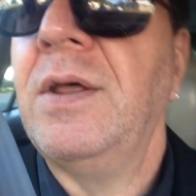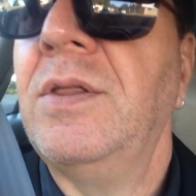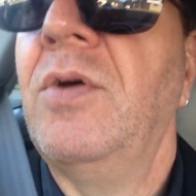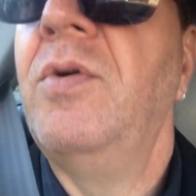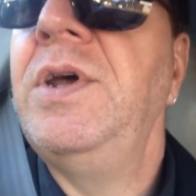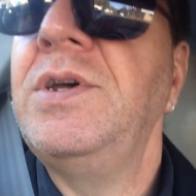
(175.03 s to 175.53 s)

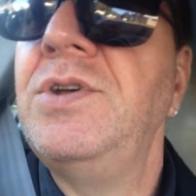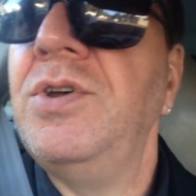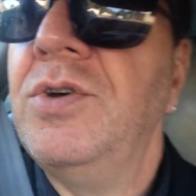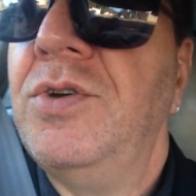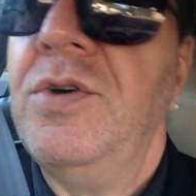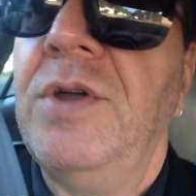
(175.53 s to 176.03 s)
And the reason
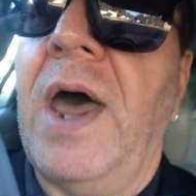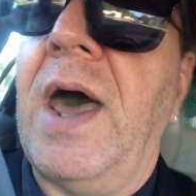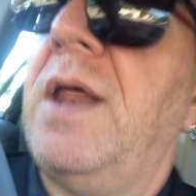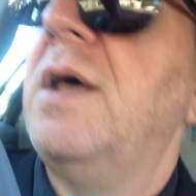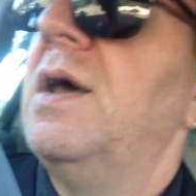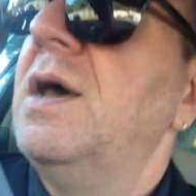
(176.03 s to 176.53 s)
you do
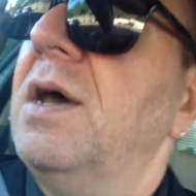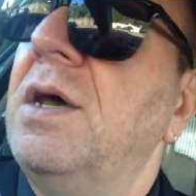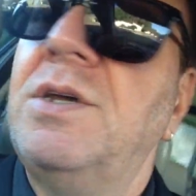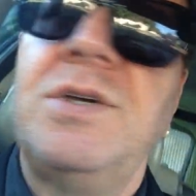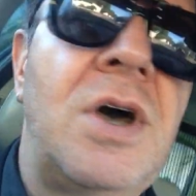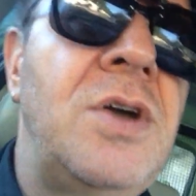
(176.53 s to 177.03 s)
that
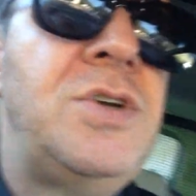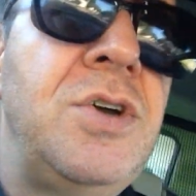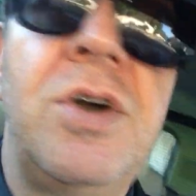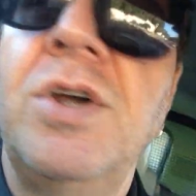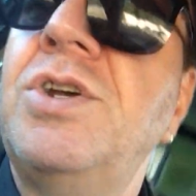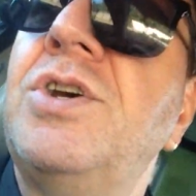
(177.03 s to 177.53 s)
is so that
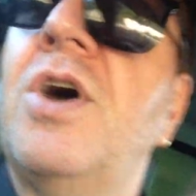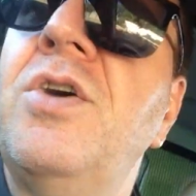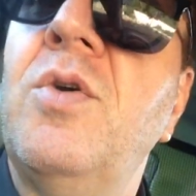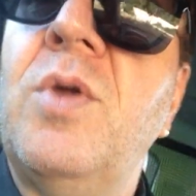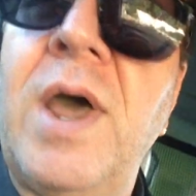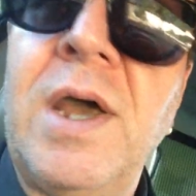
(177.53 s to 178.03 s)
you can show
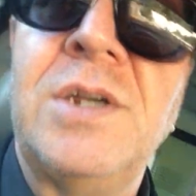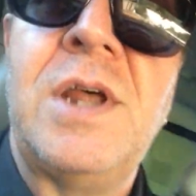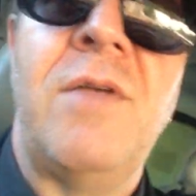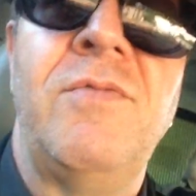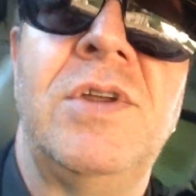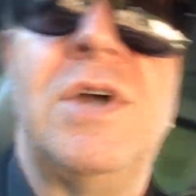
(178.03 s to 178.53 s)
your next
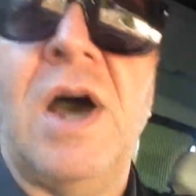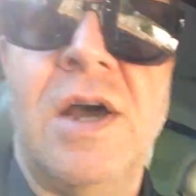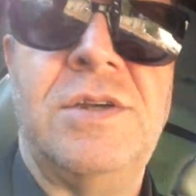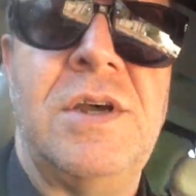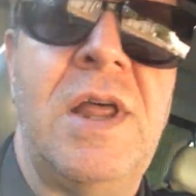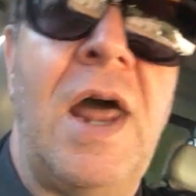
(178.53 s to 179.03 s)

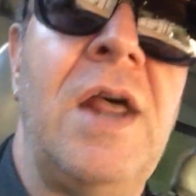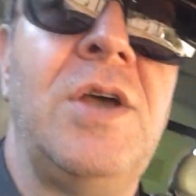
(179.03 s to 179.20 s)
advertiser that